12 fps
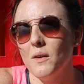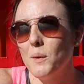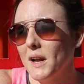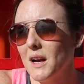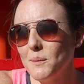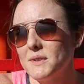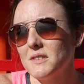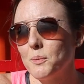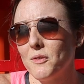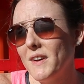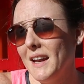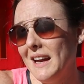when it comes to
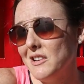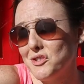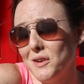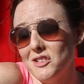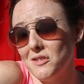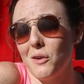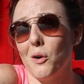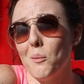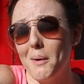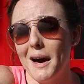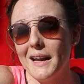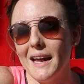preventing injury to their
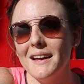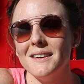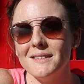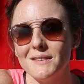own body.